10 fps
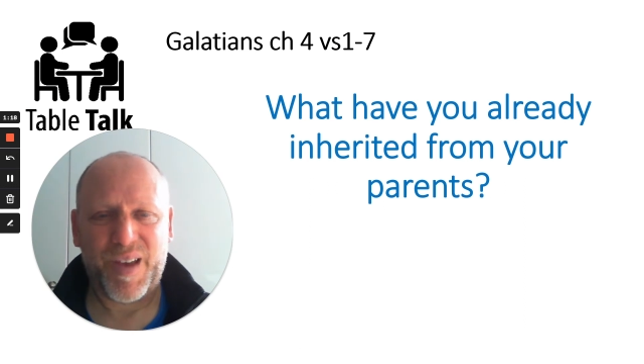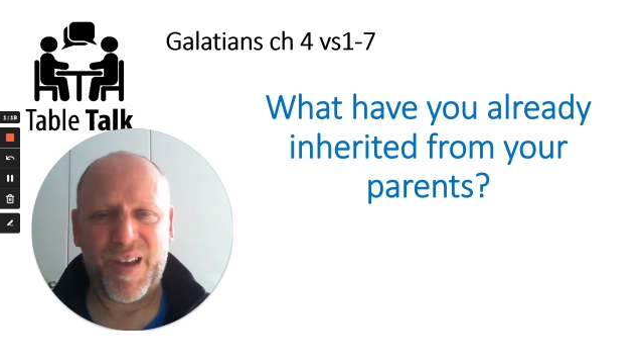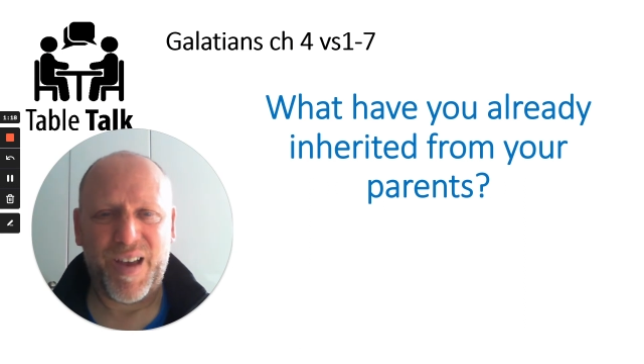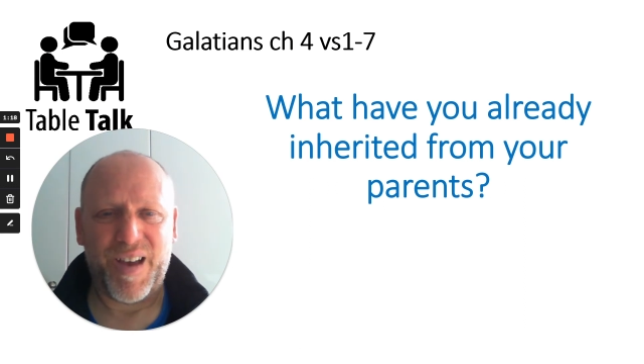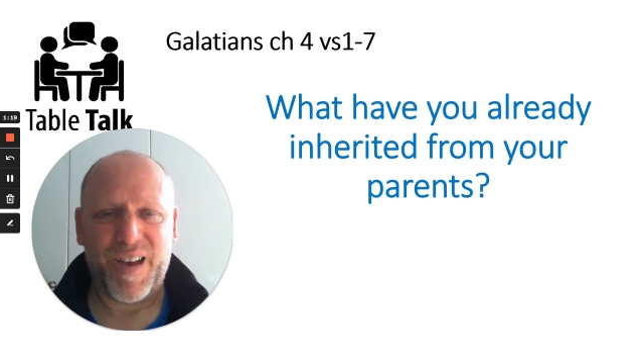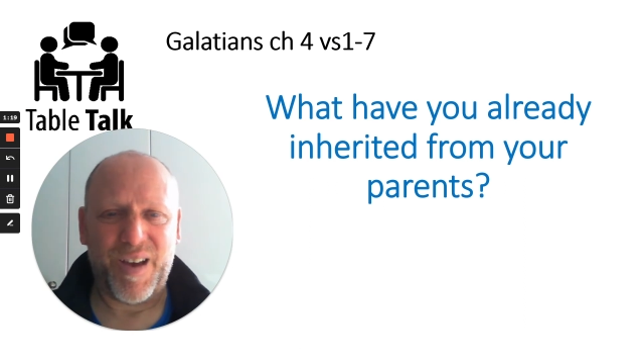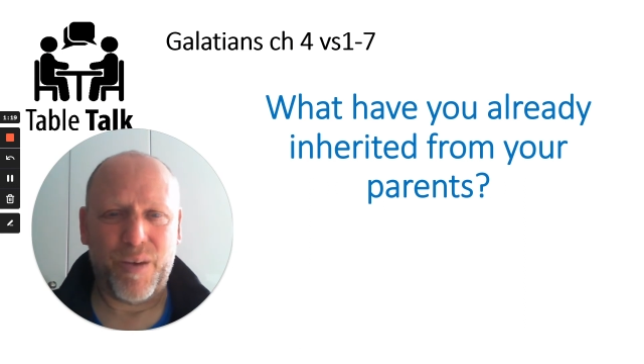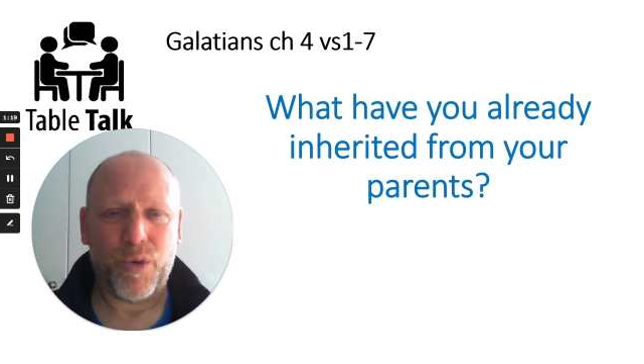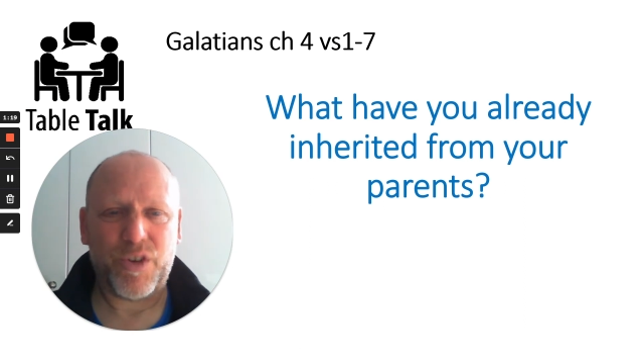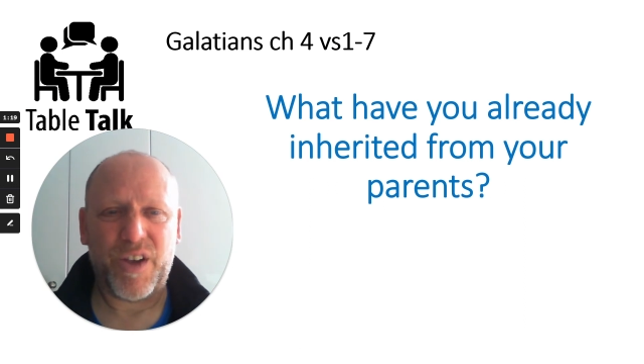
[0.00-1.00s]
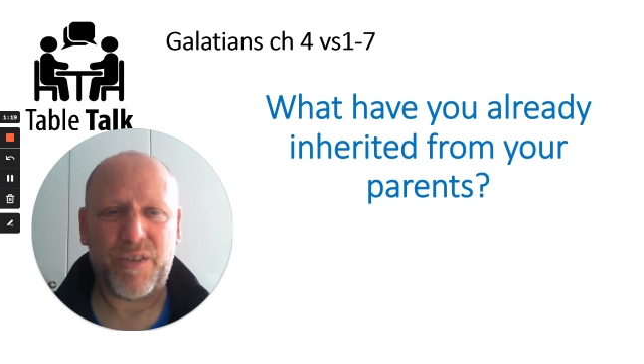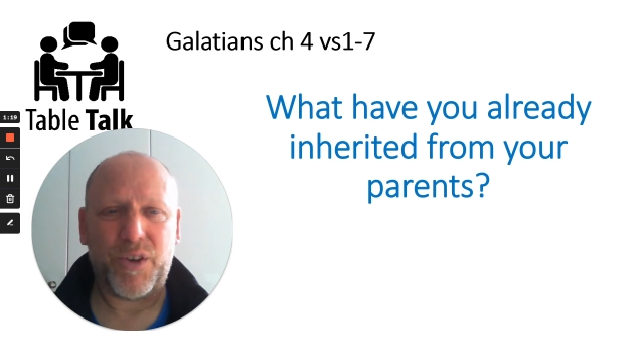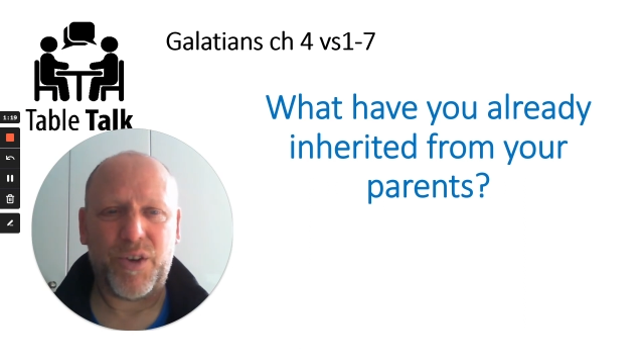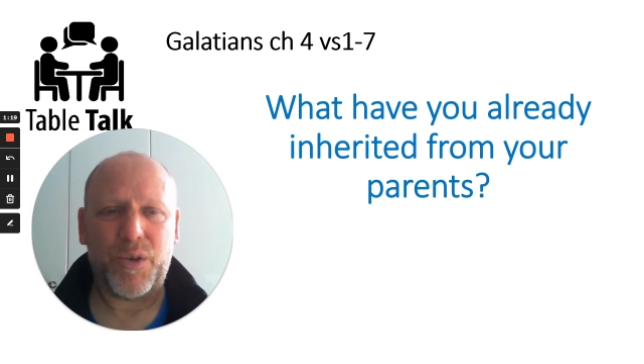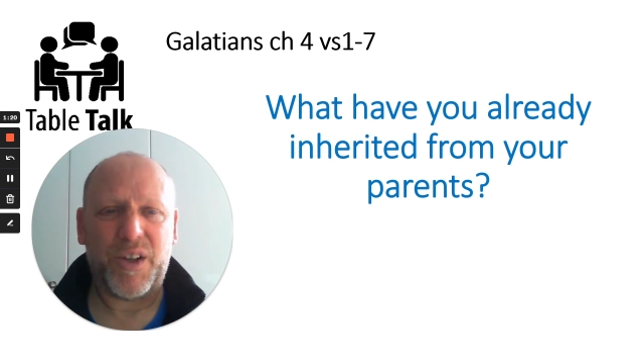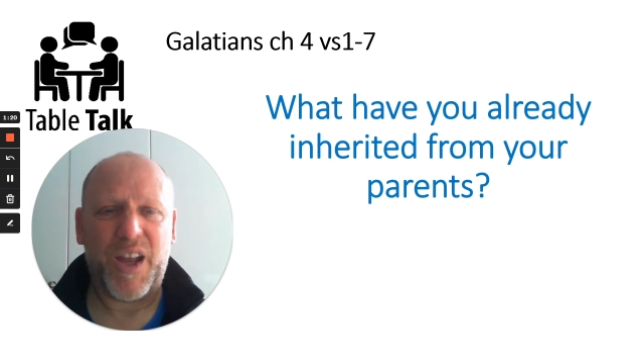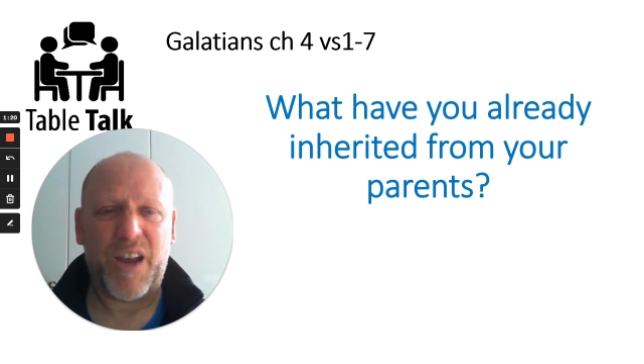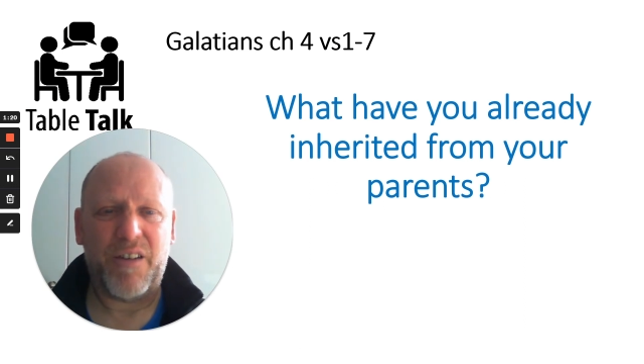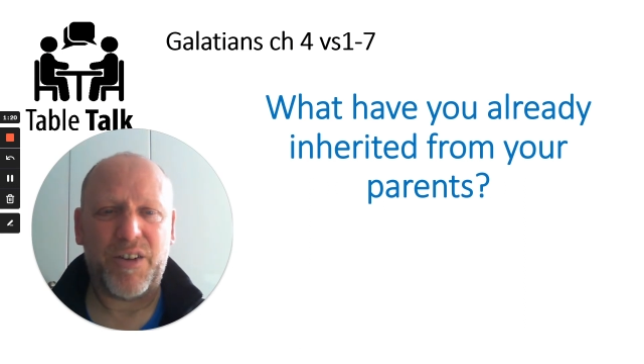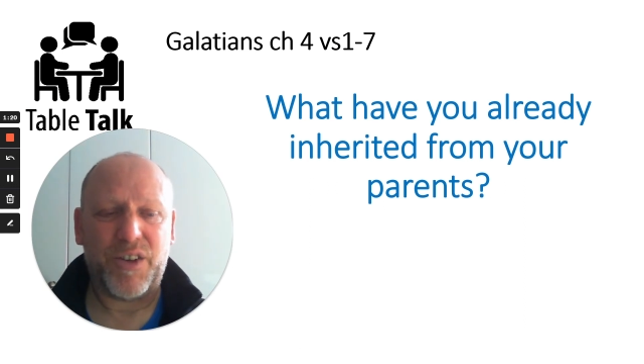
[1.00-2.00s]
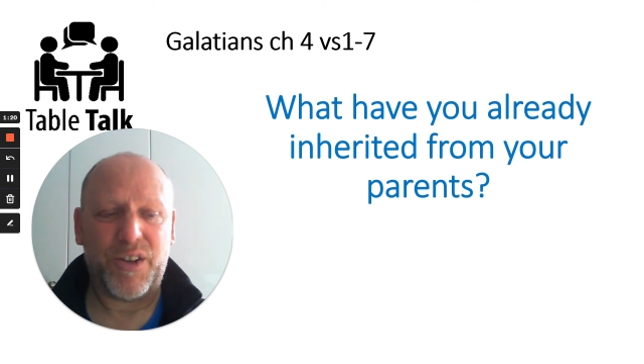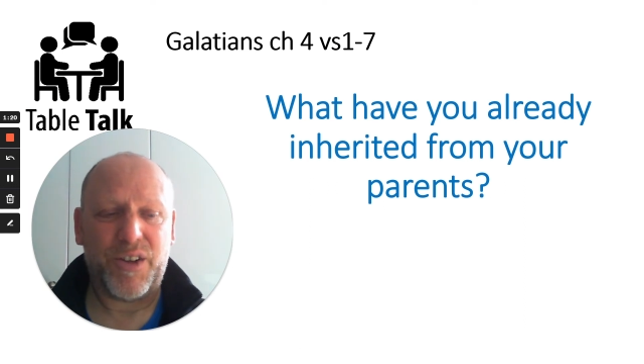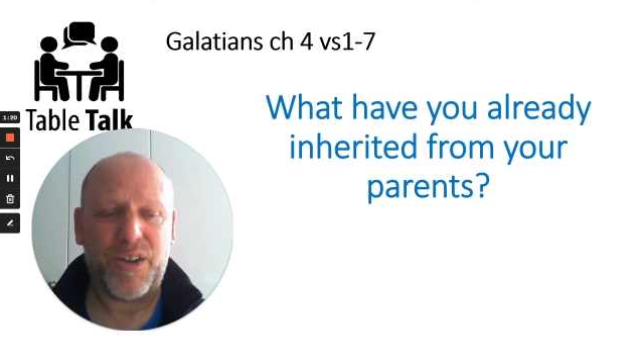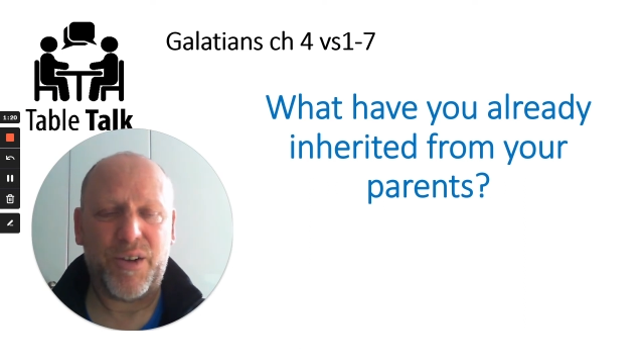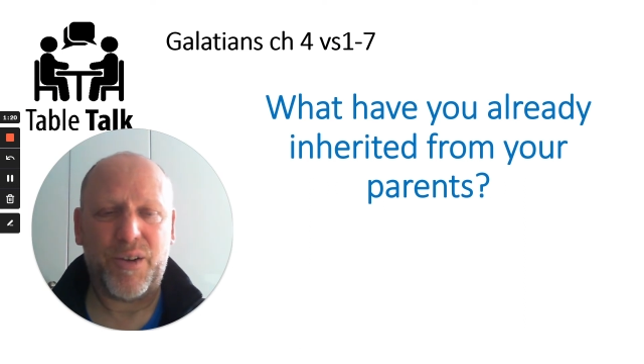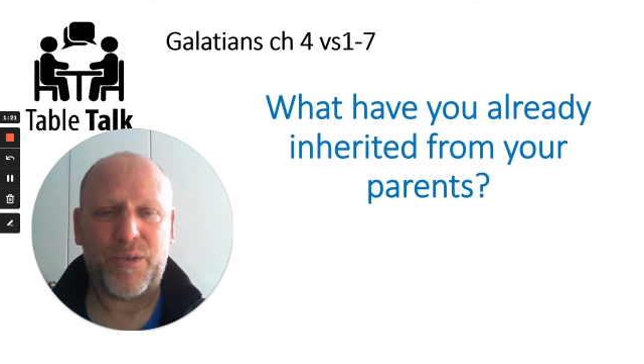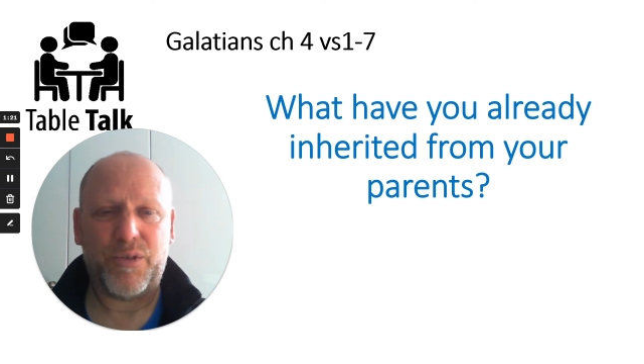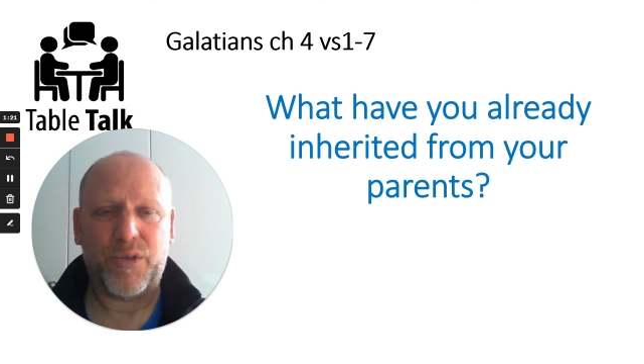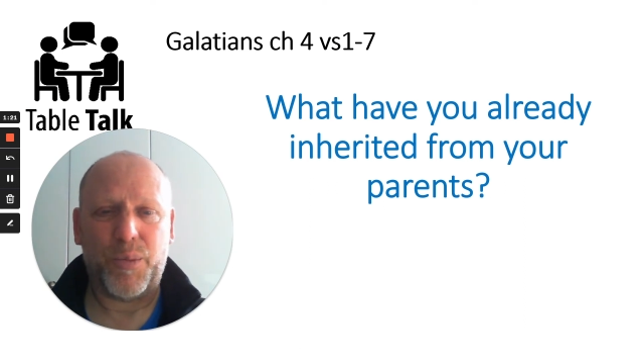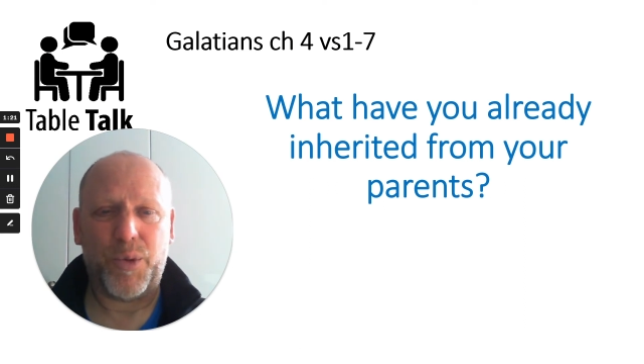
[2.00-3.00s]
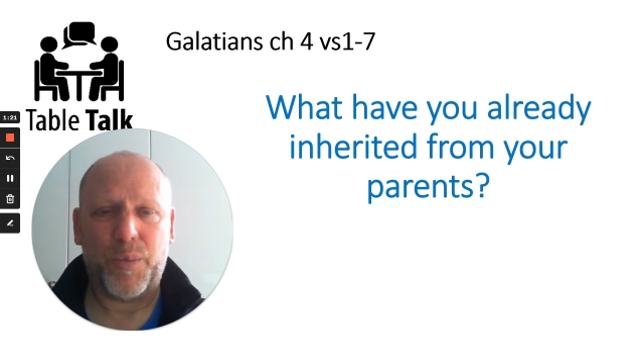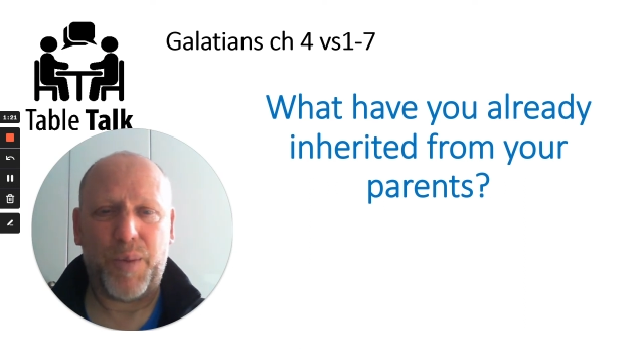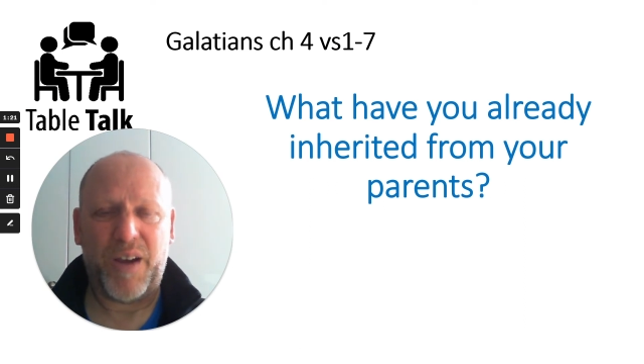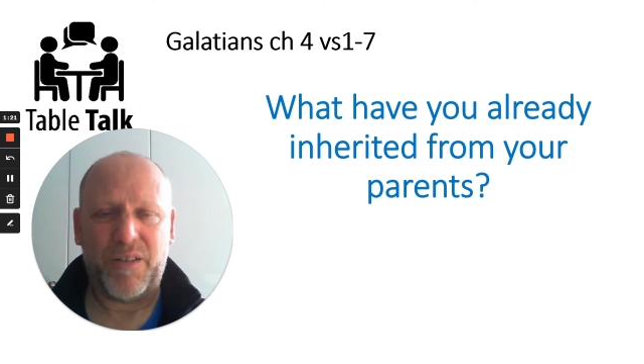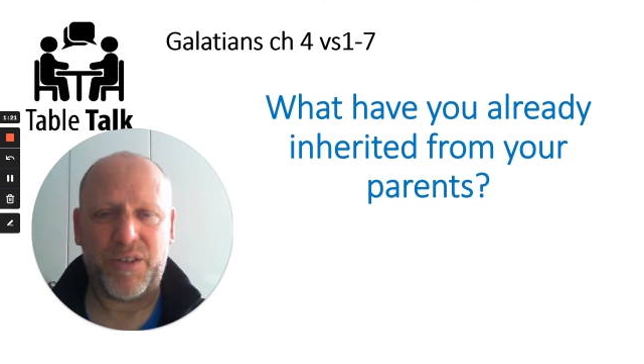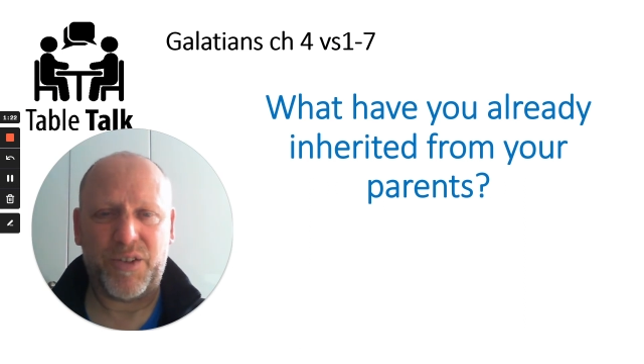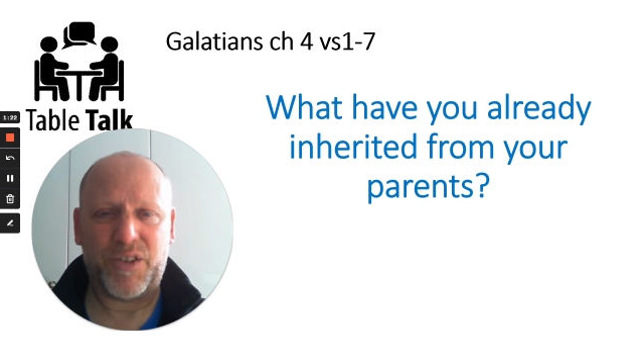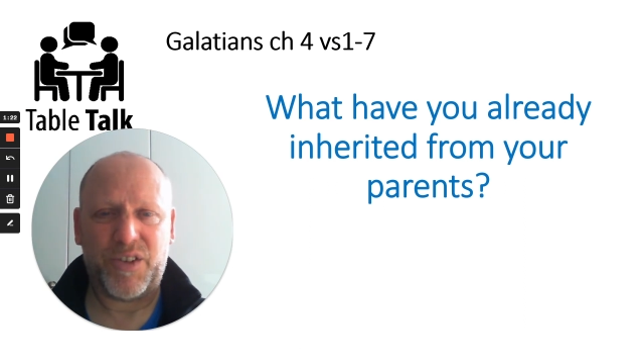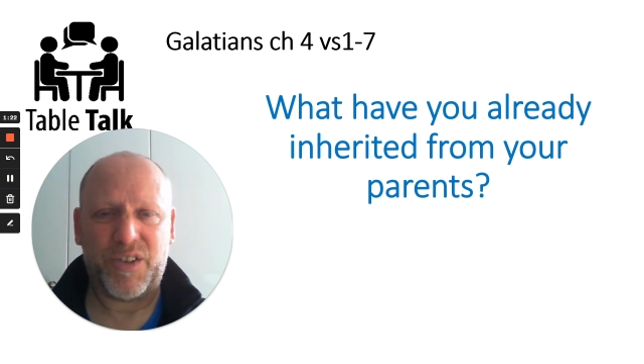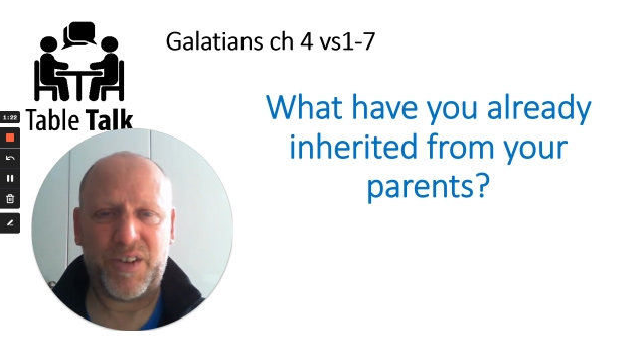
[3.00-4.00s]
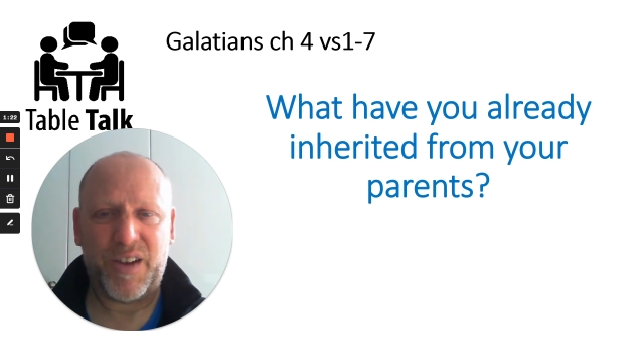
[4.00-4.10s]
uh, What have you inherited from your parents?